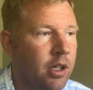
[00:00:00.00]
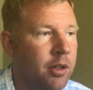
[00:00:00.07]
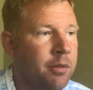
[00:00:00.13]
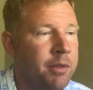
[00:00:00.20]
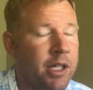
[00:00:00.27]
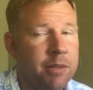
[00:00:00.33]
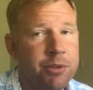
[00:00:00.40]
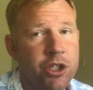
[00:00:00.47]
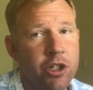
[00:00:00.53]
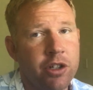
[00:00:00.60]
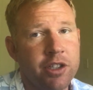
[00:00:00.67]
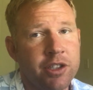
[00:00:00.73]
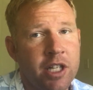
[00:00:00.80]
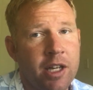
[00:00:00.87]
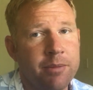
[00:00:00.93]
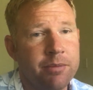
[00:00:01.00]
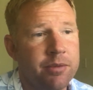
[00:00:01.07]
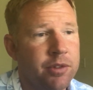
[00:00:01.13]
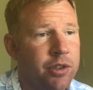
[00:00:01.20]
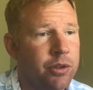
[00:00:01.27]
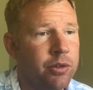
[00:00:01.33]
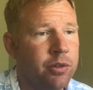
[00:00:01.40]
I mean, I'm sure he's
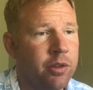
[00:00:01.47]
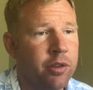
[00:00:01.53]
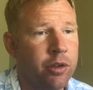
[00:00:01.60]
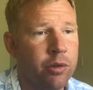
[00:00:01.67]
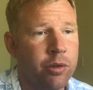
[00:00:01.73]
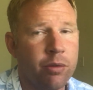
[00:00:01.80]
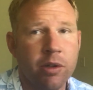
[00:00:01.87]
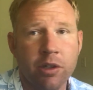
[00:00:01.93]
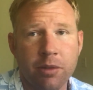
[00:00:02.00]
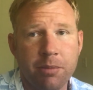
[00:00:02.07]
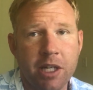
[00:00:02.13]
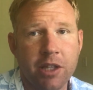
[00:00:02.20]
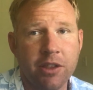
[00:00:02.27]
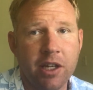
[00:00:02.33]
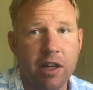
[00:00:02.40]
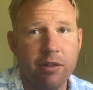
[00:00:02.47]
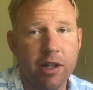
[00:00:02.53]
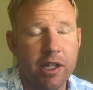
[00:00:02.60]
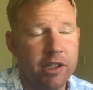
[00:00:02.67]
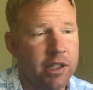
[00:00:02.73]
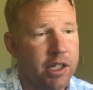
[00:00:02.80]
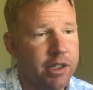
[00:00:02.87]
not too thrilled about that,
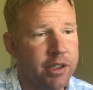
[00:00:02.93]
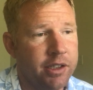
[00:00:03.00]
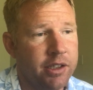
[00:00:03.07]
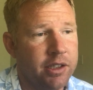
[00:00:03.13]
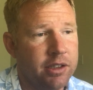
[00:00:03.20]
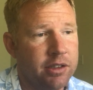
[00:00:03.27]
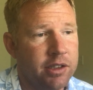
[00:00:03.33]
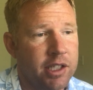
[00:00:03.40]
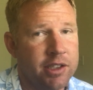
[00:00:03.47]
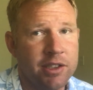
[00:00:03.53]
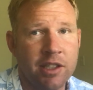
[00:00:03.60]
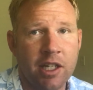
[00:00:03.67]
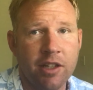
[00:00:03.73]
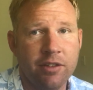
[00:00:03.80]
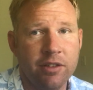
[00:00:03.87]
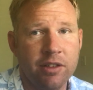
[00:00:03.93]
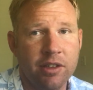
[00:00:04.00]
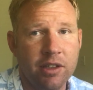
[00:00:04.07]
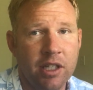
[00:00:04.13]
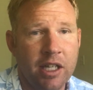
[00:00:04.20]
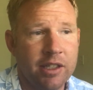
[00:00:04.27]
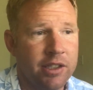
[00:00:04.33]
right? Like, that's not
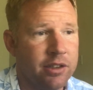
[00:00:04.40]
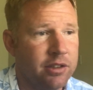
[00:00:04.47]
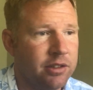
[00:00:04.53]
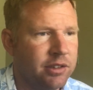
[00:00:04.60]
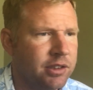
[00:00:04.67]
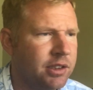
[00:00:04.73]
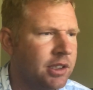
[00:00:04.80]
ideal.